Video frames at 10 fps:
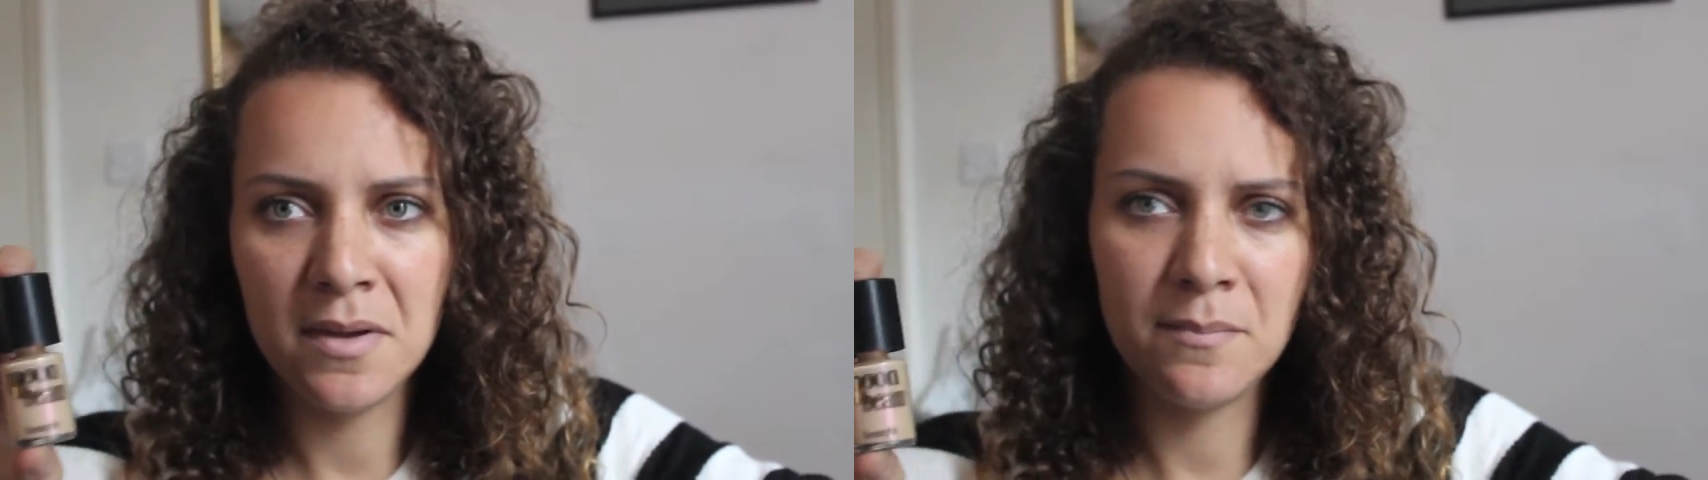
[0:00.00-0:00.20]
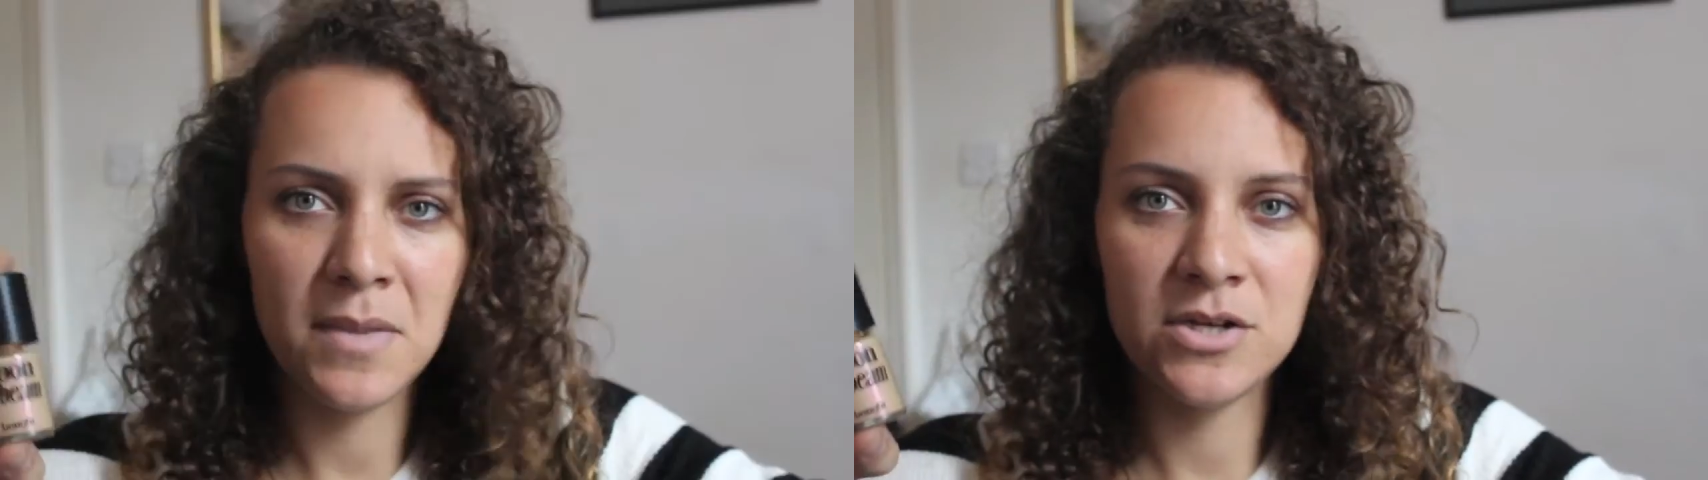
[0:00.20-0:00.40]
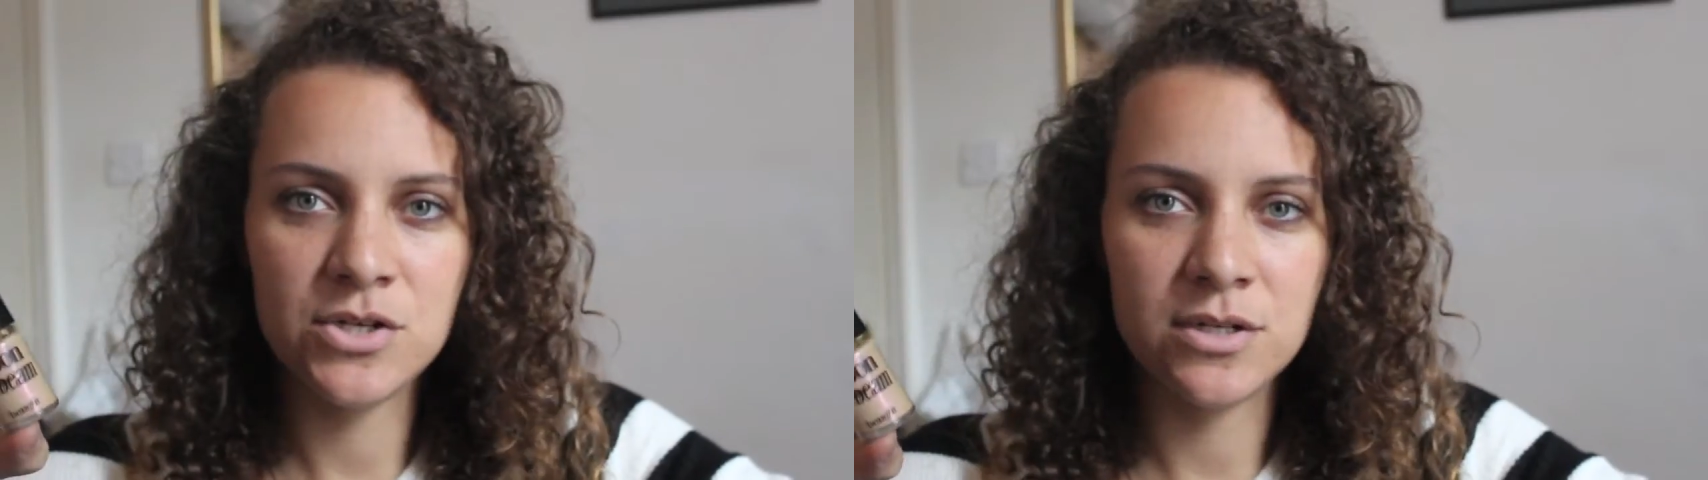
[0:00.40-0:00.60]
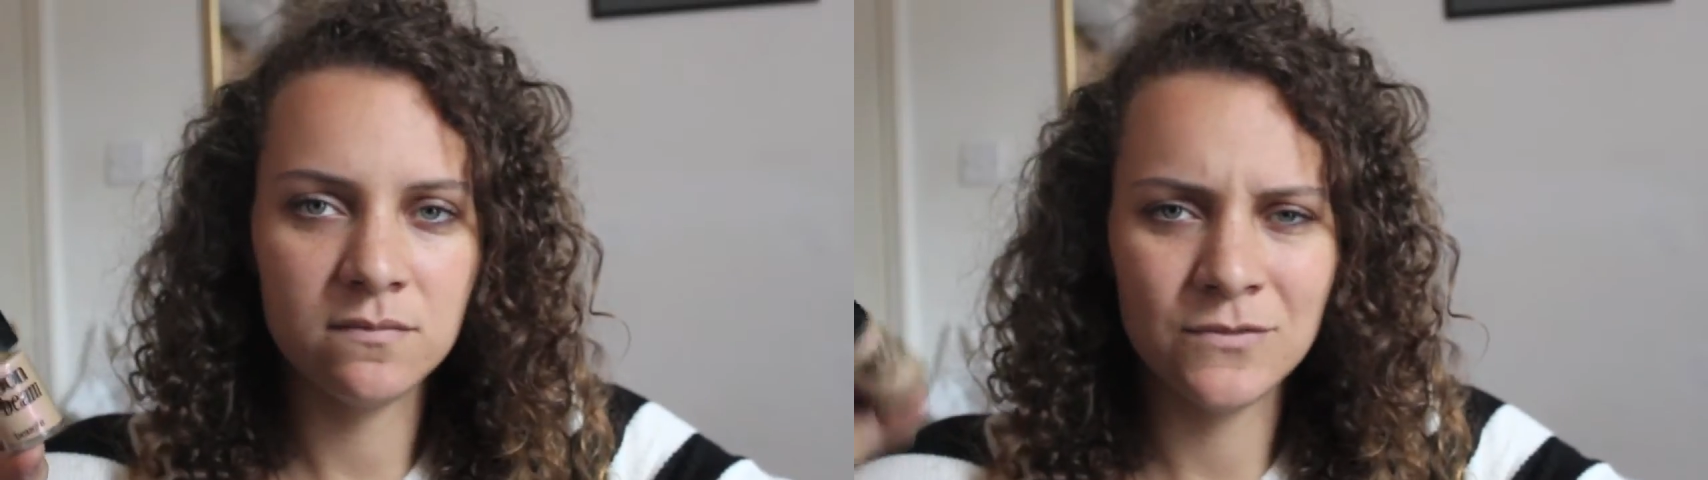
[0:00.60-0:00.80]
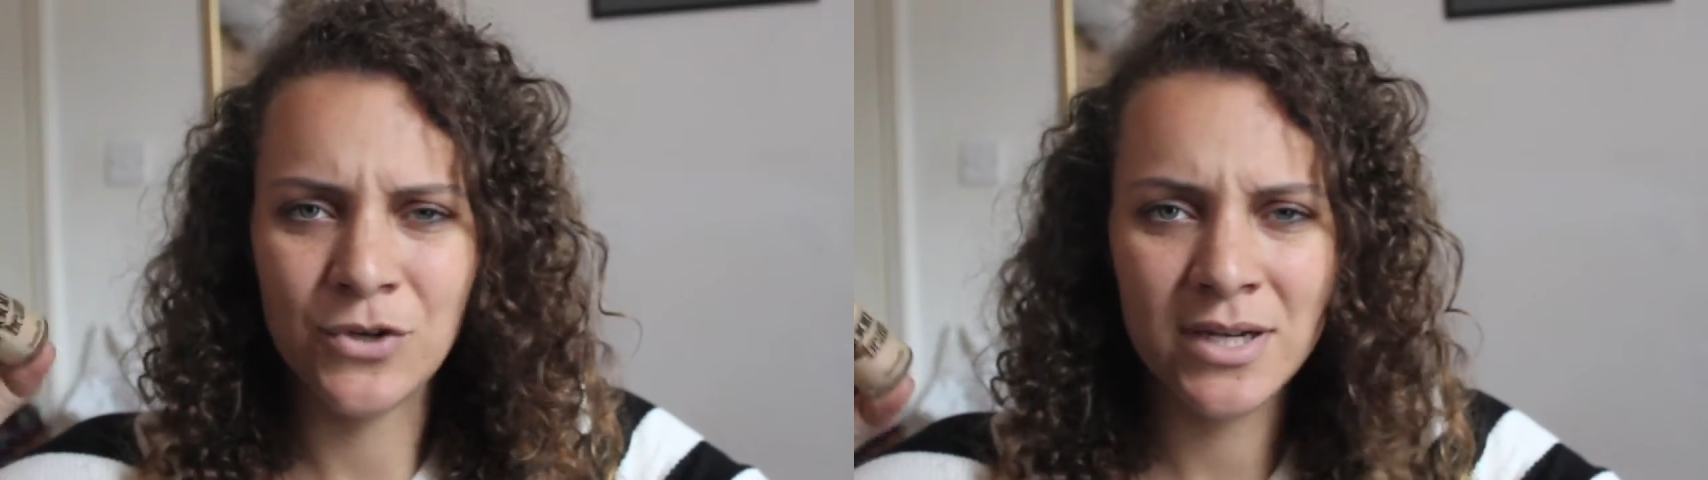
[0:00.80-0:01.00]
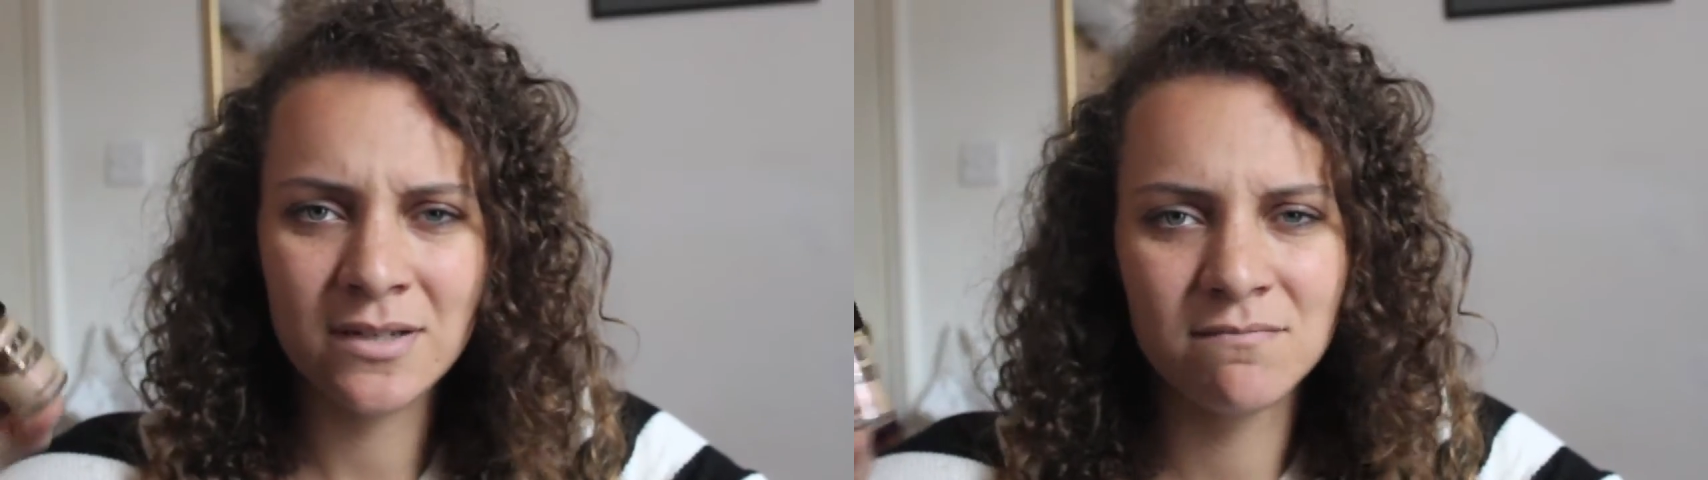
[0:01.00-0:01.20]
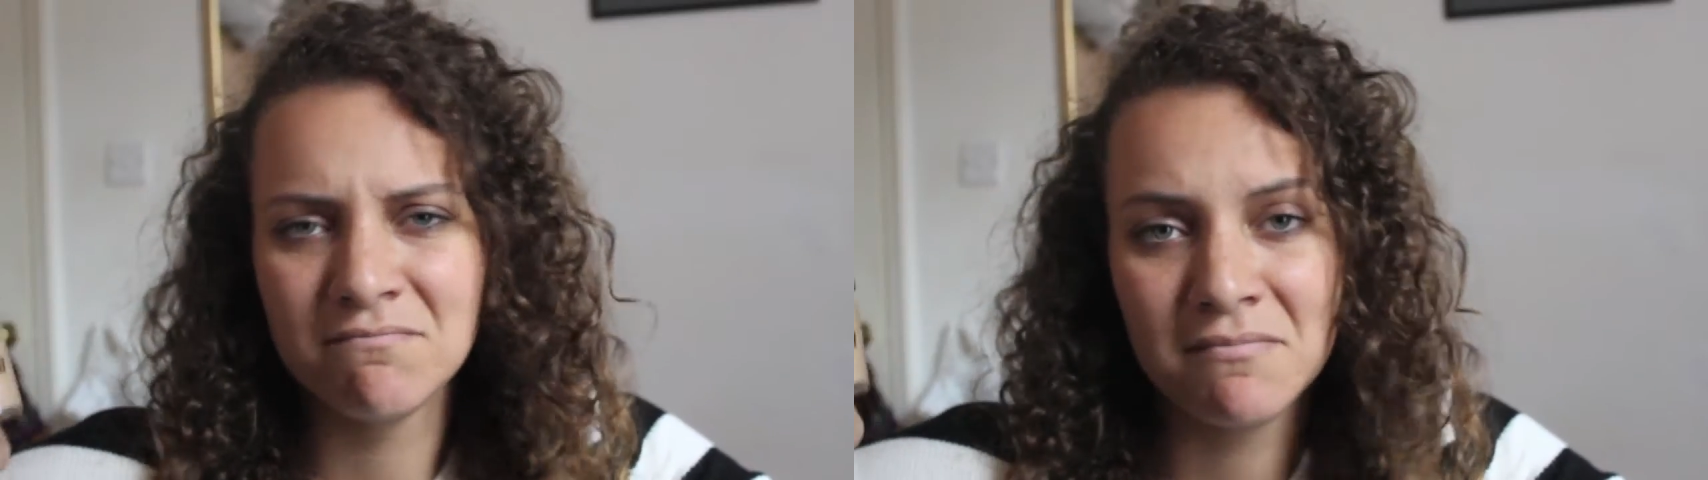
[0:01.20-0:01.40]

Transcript: mentioned. Trick?